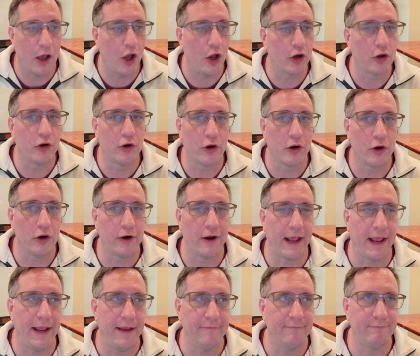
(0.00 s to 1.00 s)

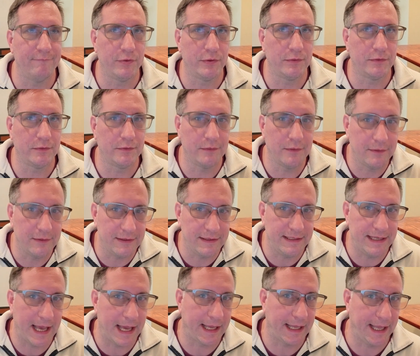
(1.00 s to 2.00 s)
occurred a full
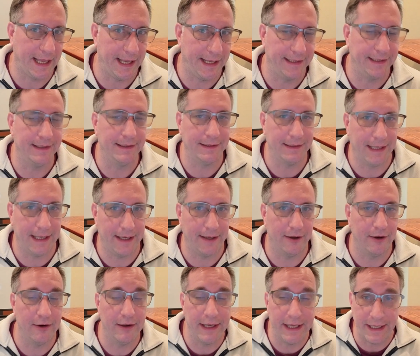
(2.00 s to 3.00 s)
decade
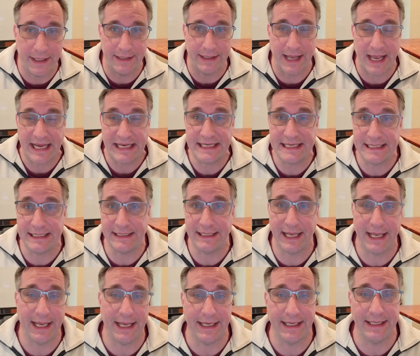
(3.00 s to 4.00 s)
later in
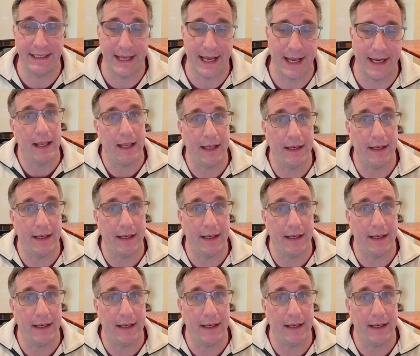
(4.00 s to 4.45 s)
1989.